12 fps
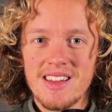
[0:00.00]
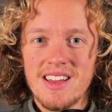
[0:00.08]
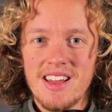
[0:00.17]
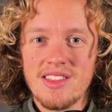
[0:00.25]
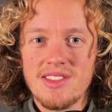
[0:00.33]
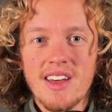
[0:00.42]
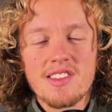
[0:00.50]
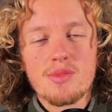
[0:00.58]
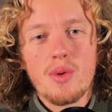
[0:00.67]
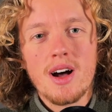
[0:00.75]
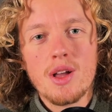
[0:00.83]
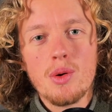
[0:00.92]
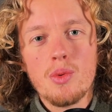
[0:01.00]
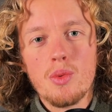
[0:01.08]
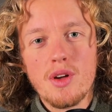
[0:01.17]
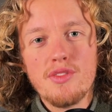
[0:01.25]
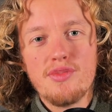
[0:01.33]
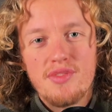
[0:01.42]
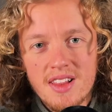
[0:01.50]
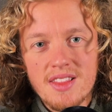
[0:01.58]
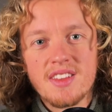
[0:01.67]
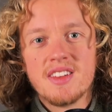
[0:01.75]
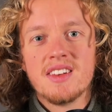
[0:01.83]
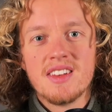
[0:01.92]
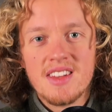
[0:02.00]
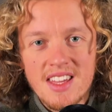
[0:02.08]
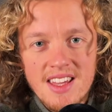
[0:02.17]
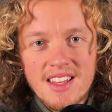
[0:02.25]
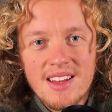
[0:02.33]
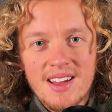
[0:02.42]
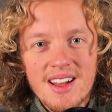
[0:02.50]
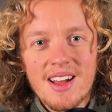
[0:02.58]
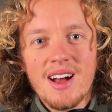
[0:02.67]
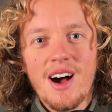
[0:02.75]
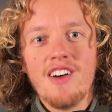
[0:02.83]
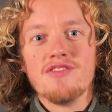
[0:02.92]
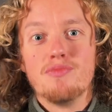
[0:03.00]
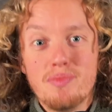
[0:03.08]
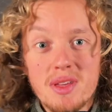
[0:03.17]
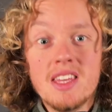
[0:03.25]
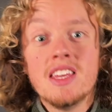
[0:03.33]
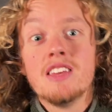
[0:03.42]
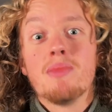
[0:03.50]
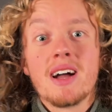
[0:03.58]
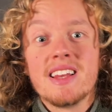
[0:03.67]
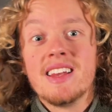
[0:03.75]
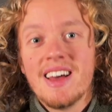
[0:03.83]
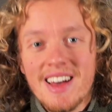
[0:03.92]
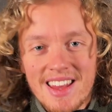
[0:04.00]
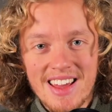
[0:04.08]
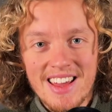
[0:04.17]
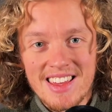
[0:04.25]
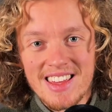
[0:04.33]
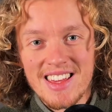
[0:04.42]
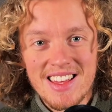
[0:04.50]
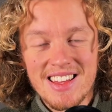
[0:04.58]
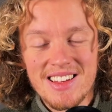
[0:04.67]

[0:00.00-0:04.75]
And that's why we feel the need of being magnetic.